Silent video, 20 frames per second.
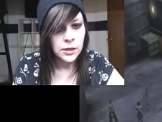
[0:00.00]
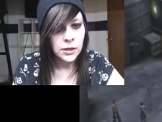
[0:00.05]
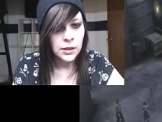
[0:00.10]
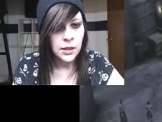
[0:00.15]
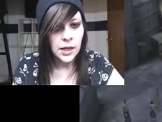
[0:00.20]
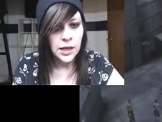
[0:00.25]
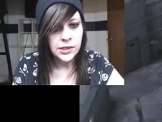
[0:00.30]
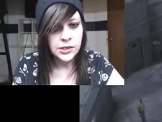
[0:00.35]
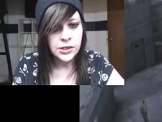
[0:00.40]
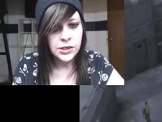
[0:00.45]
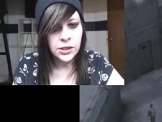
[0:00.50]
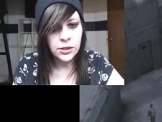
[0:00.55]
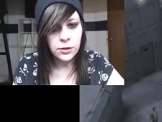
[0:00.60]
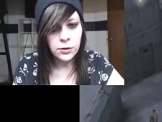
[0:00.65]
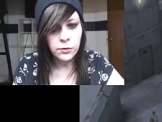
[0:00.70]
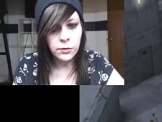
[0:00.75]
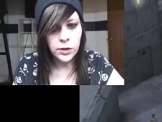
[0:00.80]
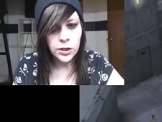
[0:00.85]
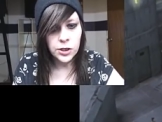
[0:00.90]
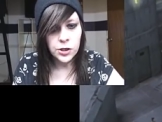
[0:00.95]
I still
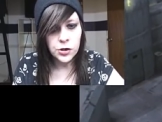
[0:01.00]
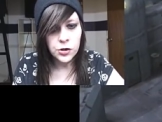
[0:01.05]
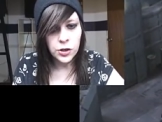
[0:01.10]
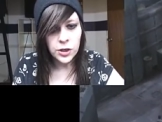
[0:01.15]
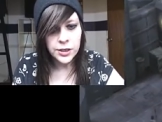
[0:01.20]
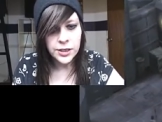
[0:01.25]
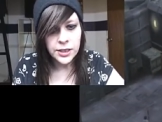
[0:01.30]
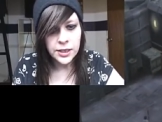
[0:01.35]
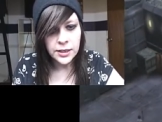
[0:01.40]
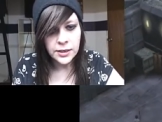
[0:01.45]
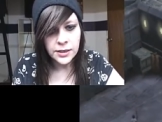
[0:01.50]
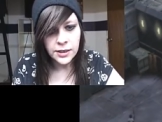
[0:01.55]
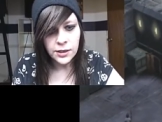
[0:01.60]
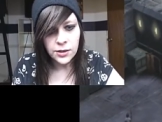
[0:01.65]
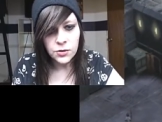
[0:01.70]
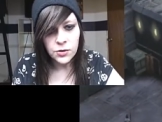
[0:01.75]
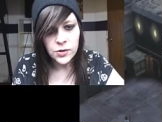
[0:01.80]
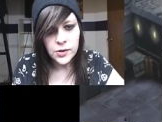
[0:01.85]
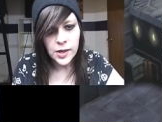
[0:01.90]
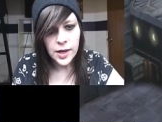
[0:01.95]
don't really trust anything
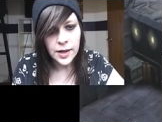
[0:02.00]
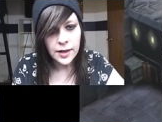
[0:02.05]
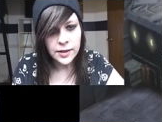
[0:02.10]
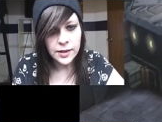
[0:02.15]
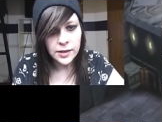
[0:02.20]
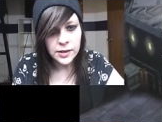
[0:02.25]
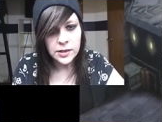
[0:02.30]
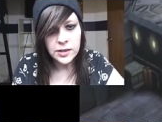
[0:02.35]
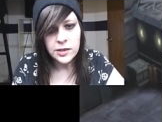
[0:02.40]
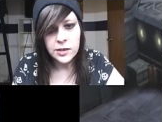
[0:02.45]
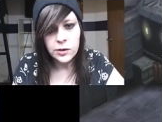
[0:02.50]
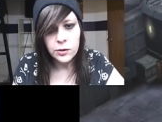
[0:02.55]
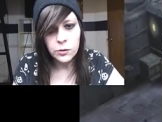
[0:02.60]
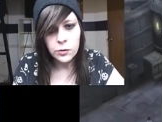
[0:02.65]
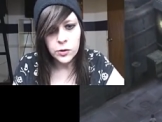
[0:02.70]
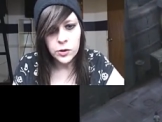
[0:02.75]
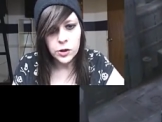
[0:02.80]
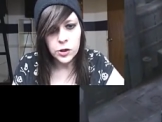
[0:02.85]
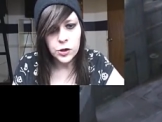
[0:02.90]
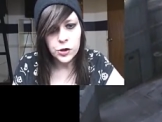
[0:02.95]
you say because
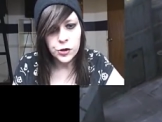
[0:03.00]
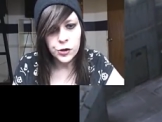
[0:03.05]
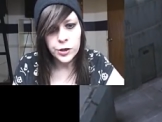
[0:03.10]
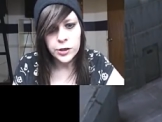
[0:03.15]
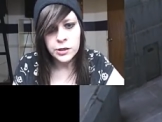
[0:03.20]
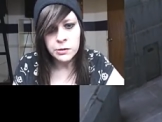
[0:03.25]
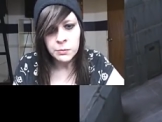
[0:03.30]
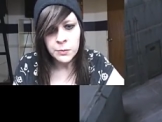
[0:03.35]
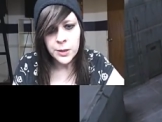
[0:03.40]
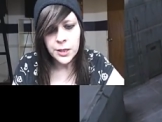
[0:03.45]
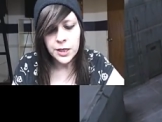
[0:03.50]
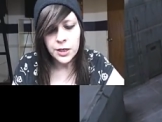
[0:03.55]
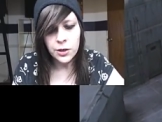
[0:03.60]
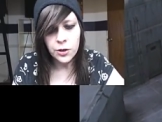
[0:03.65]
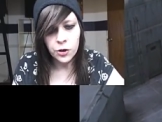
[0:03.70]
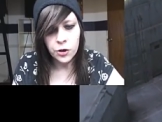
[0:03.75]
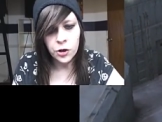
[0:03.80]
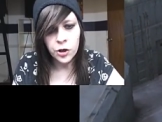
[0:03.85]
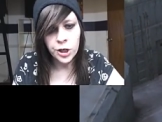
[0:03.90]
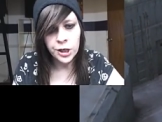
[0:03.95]
you tricked me that
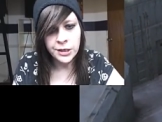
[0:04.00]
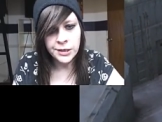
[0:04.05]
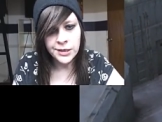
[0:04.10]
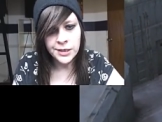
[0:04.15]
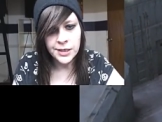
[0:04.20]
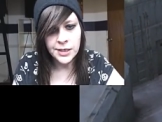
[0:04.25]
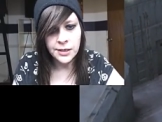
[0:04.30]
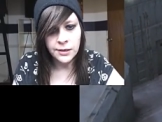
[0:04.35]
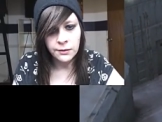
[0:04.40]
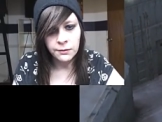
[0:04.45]
you're crazy.